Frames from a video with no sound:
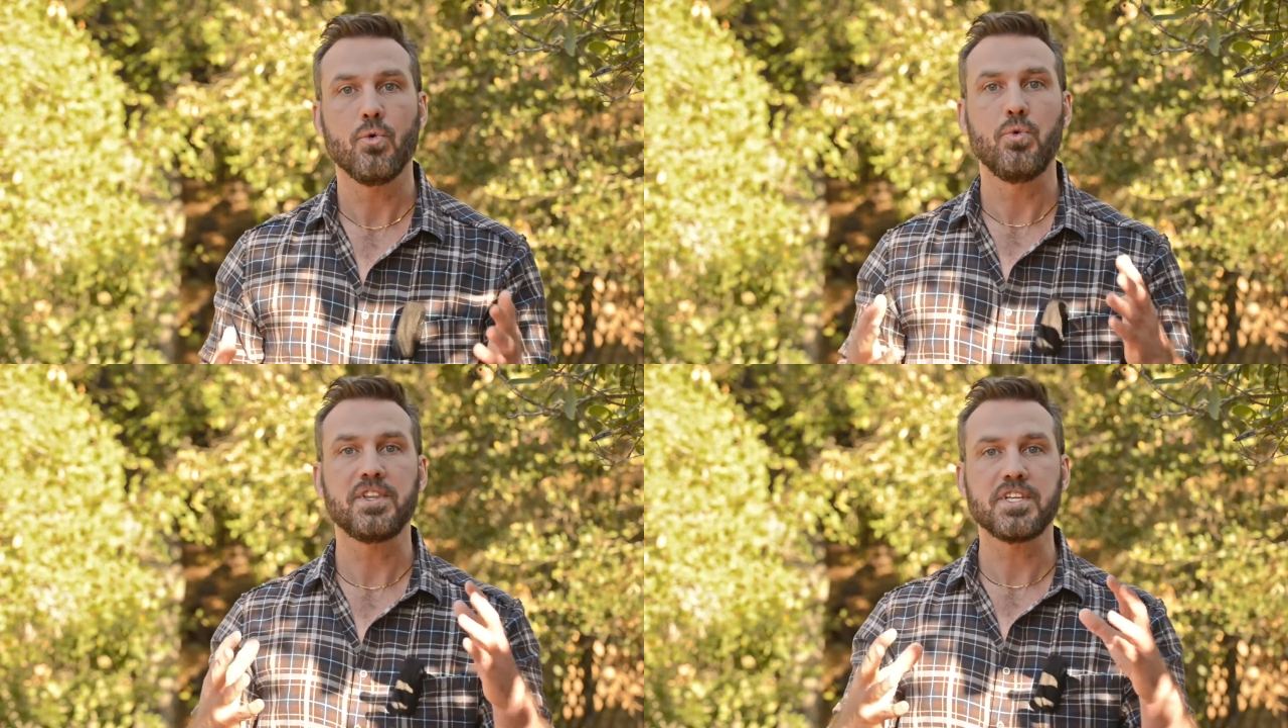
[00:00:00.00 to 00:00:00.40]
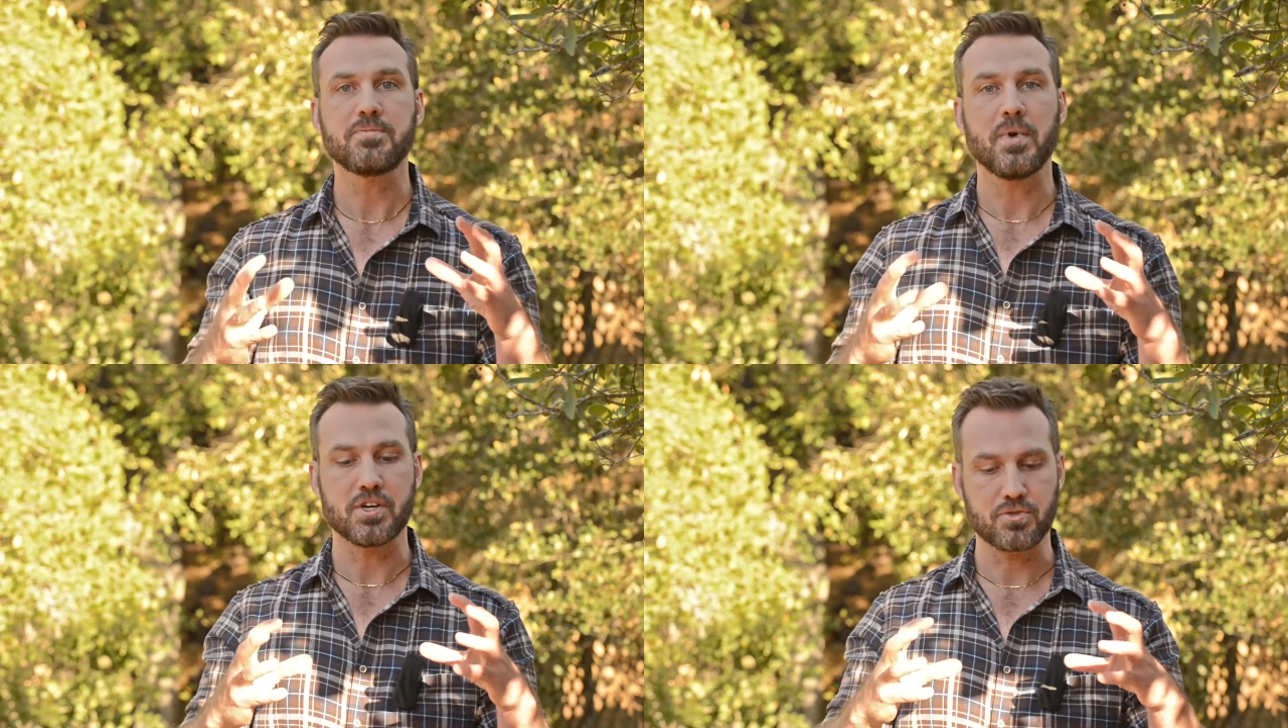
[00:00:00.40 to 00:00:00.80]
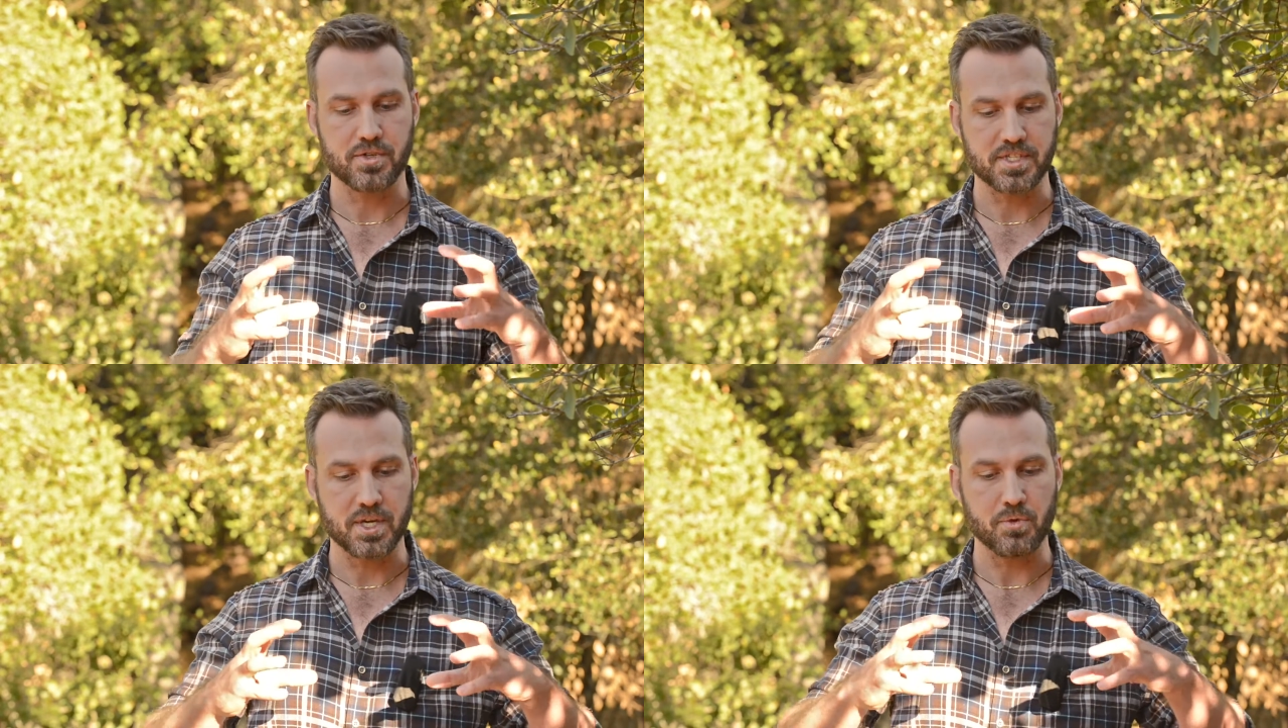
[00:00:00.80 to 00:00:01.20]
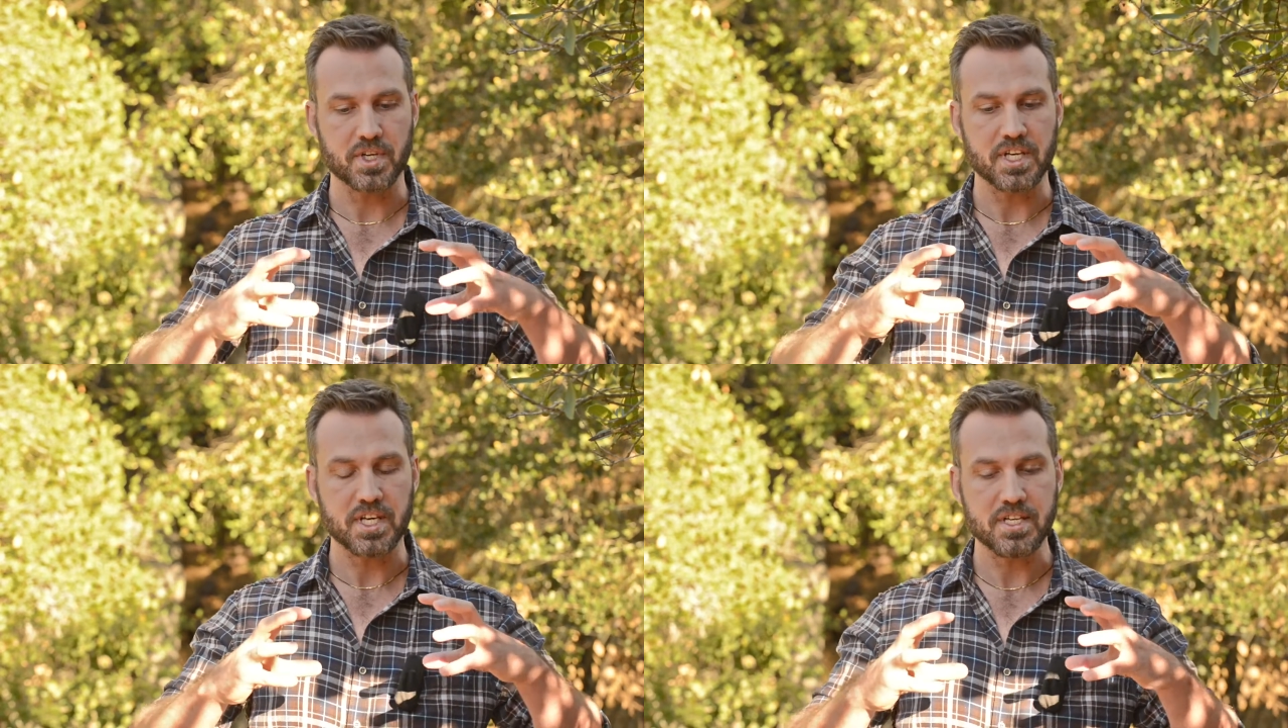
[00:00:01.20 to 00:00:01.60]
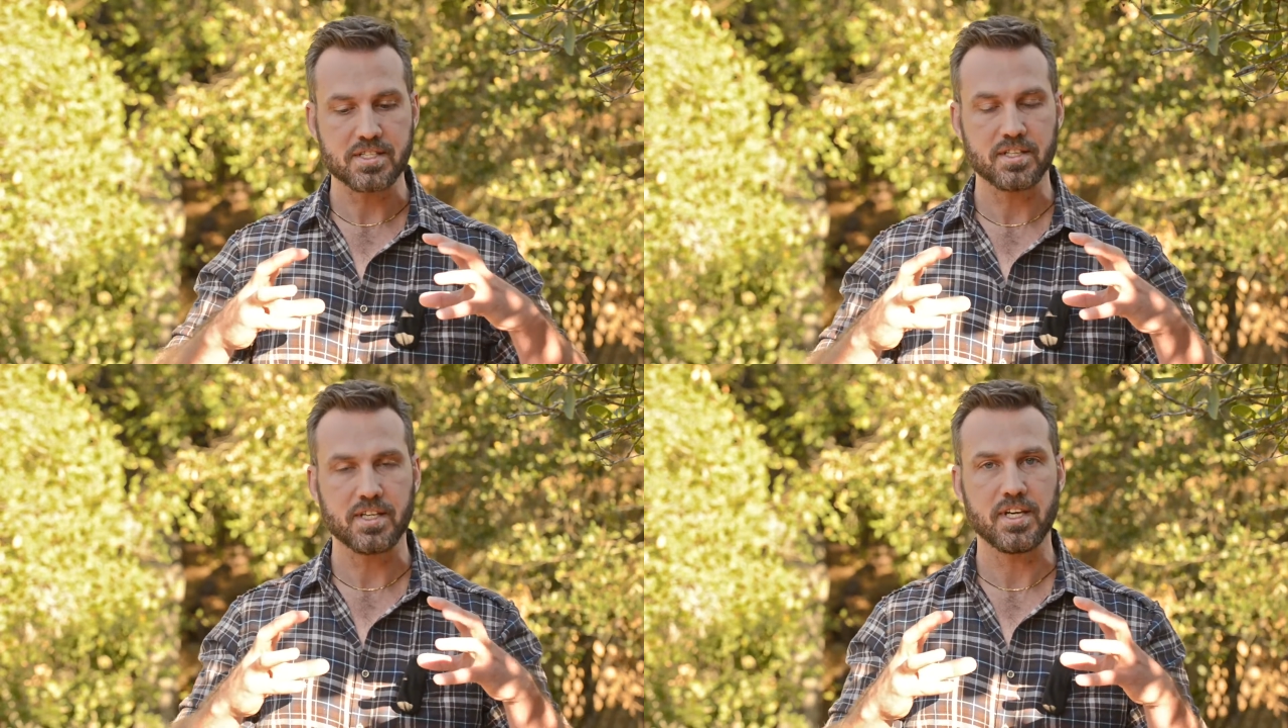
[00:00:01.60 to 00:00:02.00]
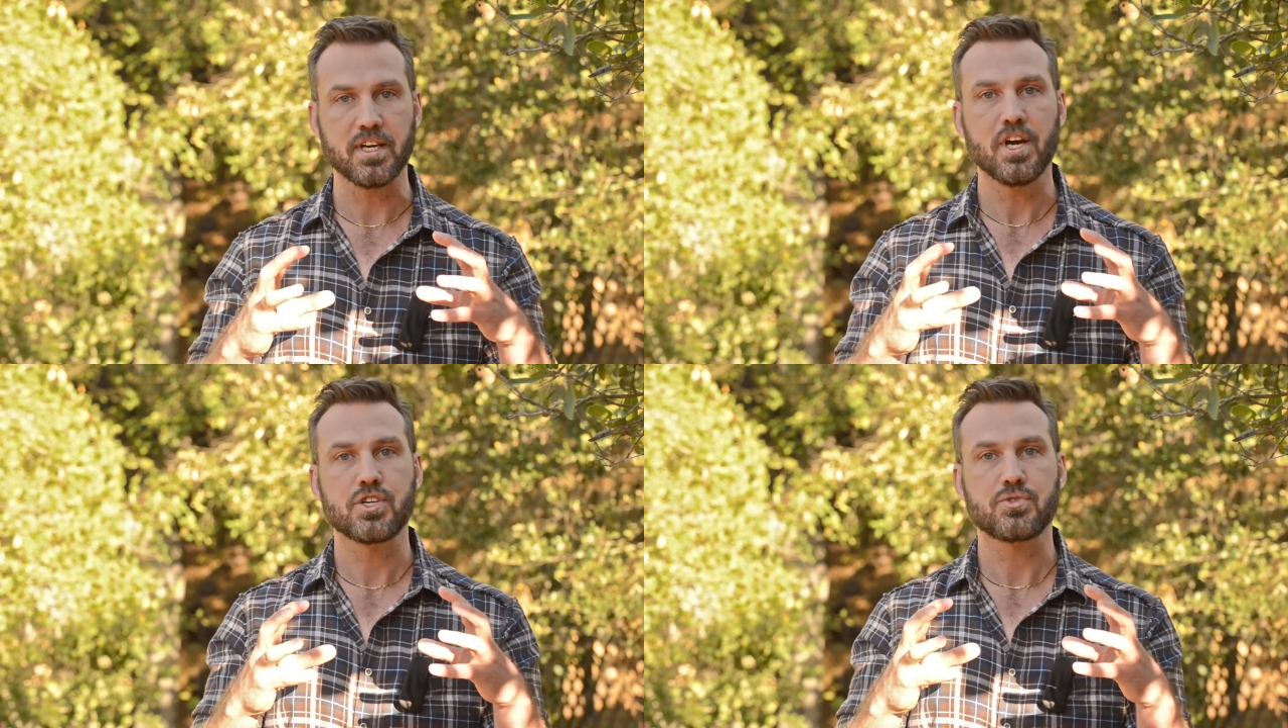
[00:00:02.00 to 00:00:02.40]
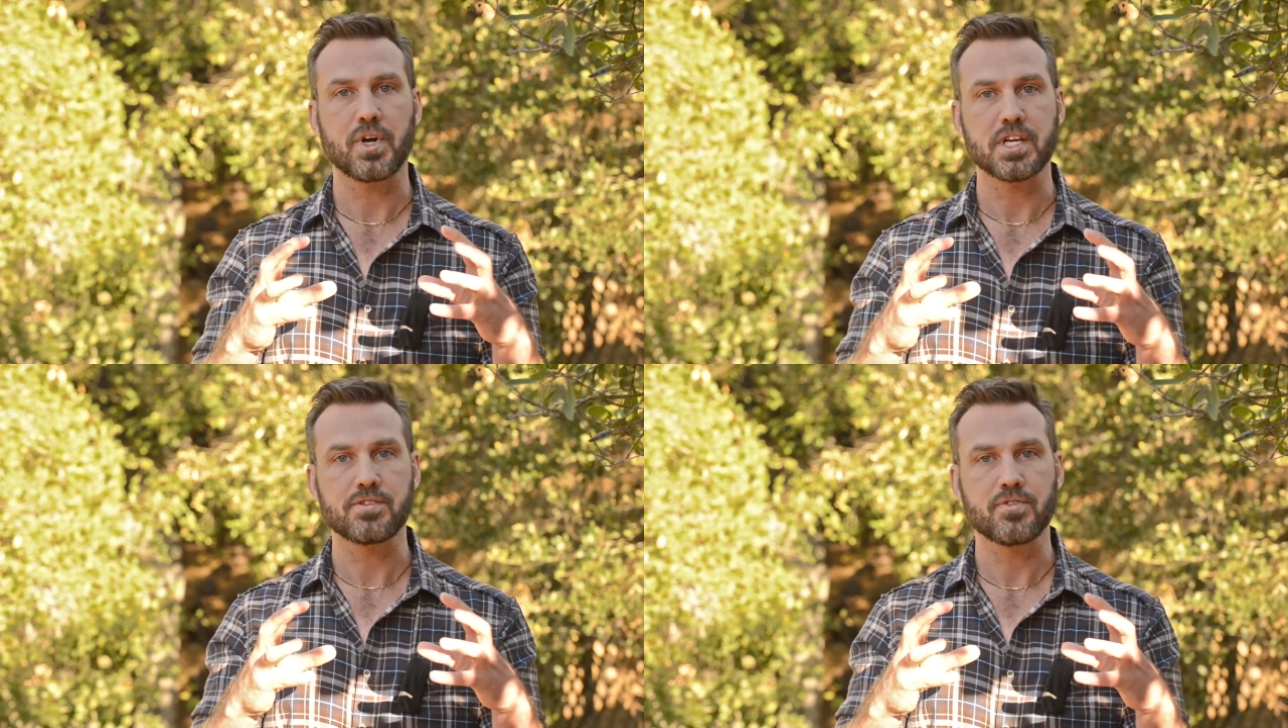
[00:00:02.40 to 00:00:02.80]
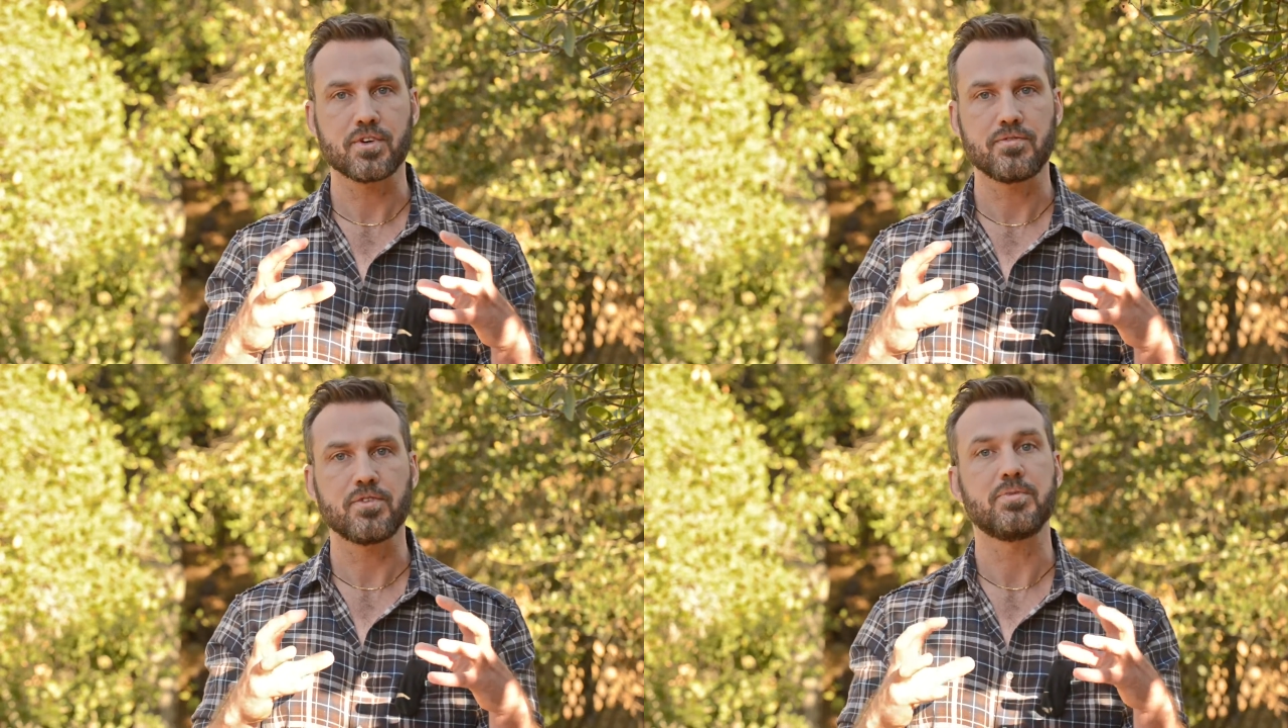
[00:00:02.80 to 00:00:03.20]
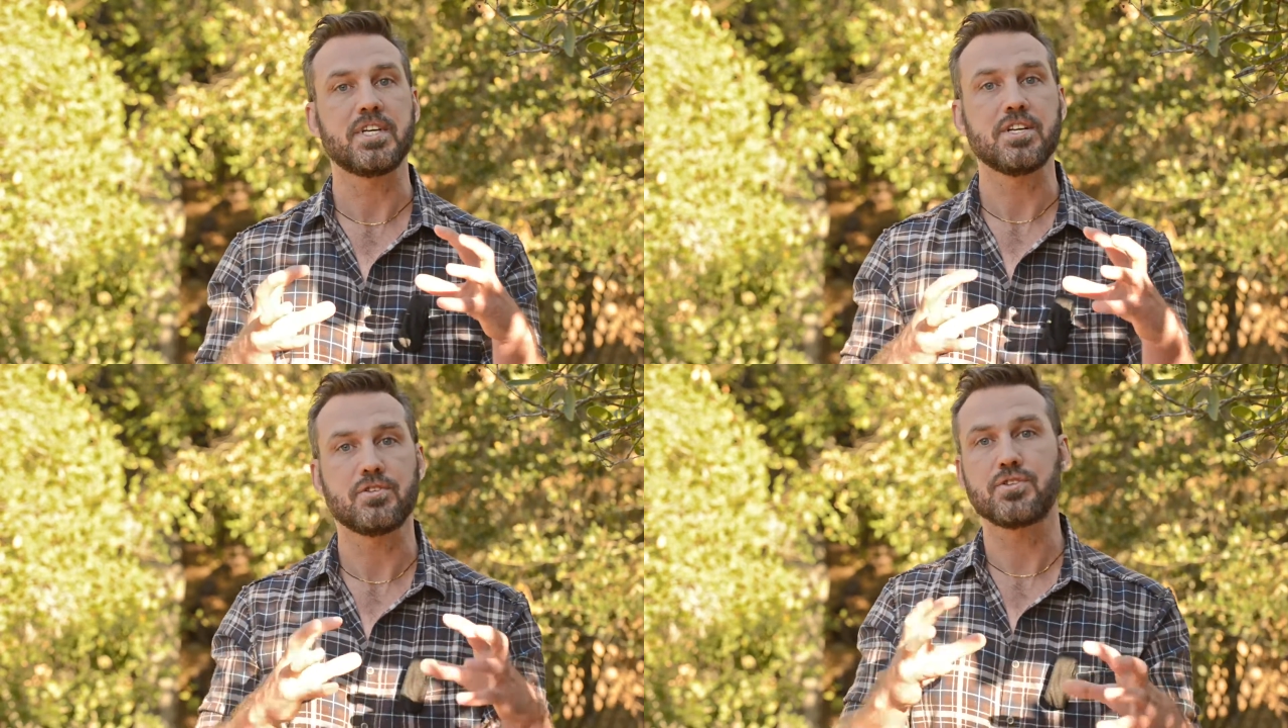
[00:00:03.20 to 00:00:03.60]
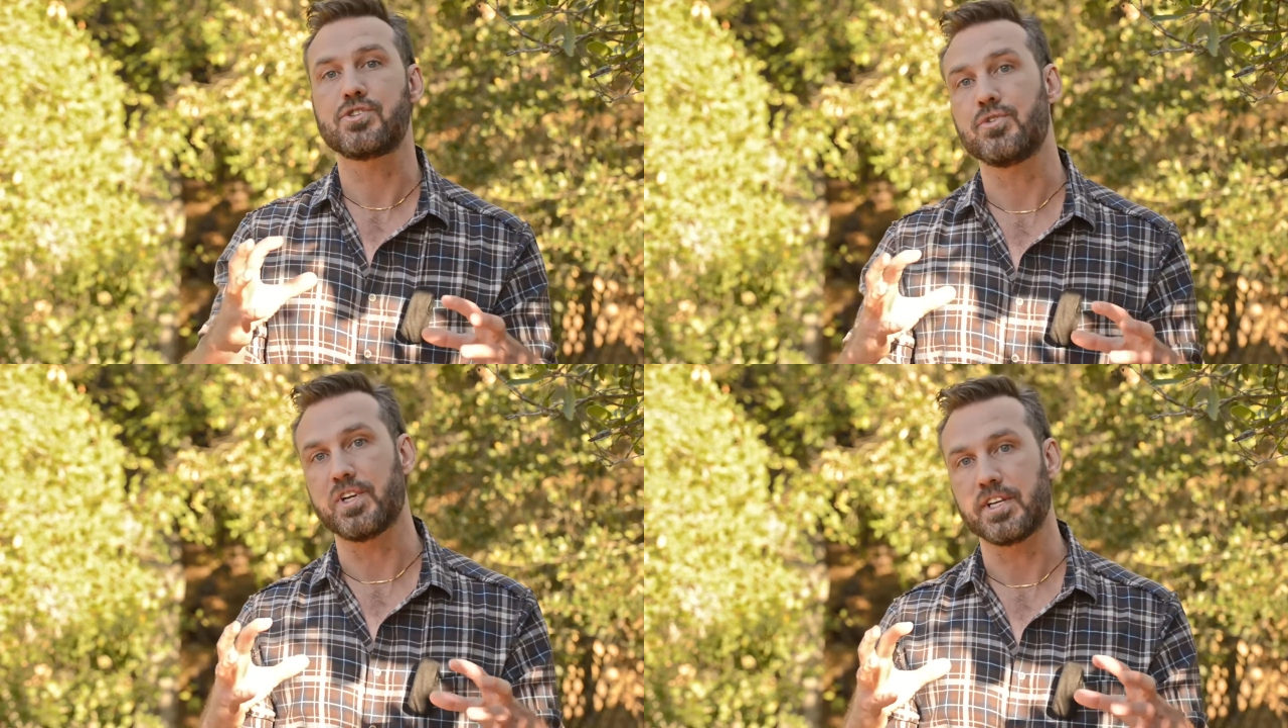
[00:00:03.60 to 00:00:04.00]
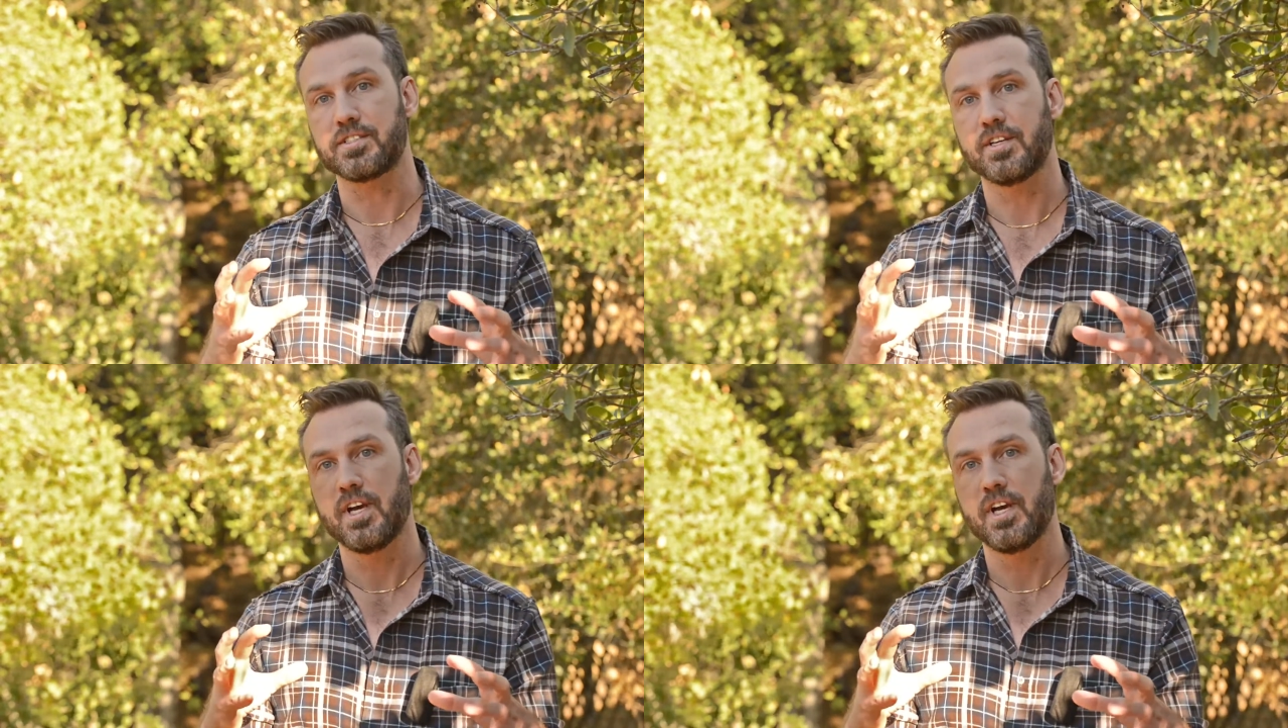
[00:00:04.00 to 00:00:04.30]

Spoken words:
With these mantras, they were easily transferred from teacher to student.